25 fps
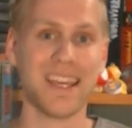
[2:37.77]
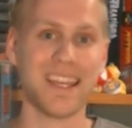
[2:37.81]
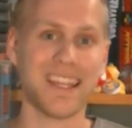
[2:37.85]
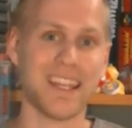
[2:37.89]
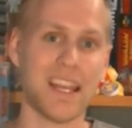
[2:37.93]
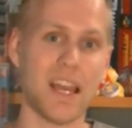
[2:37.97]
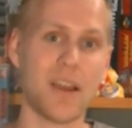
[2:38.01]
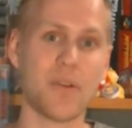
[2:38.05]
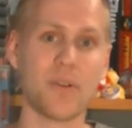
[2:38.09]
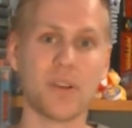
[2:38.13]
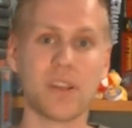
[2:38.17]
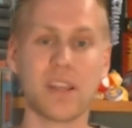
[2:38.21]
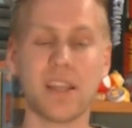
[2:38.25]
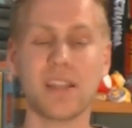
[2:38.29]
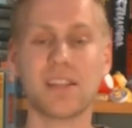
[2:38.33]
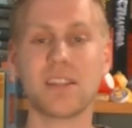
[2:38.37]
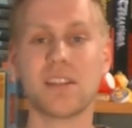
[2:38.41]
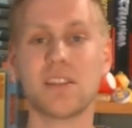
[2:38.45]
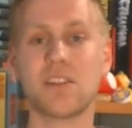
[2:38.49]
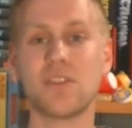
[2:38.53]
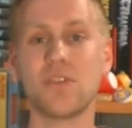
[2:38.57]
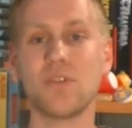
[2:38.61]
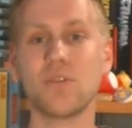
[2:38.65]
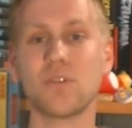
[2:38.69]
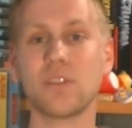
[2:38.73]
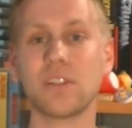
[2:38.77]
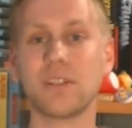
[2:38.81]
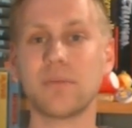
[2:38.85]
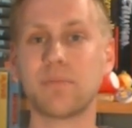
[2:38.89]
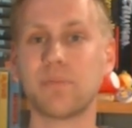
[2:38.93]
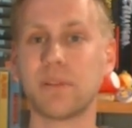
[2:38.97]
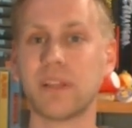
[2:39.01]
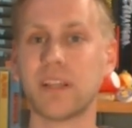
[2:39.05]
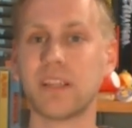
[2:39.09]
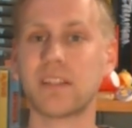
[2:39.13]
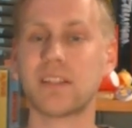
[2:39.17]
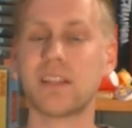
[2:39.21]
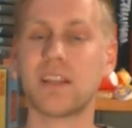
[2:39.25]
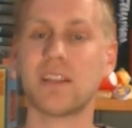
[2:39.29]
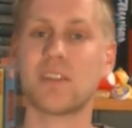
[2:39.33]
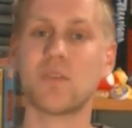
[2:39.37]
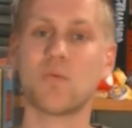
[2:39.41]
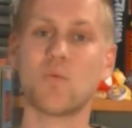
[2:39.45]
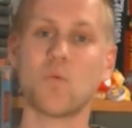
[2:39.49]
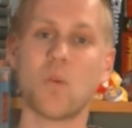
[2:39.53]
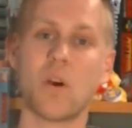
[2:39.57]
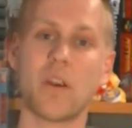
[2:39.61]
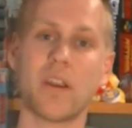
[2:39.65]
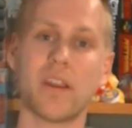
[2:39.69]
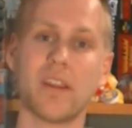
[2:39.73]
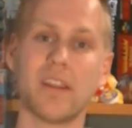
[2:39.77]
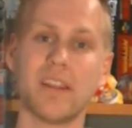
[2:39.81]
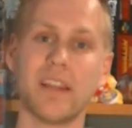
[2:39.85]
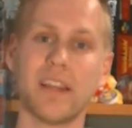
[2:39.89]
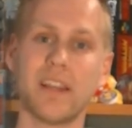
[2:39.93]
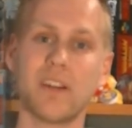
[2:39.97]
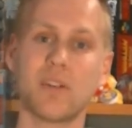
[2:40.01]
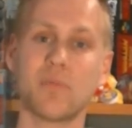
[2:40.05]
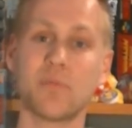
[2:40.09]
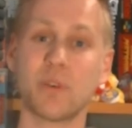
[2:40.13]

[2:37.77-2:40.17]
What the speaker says: Nowadays it's usually PlayStation 1 and later,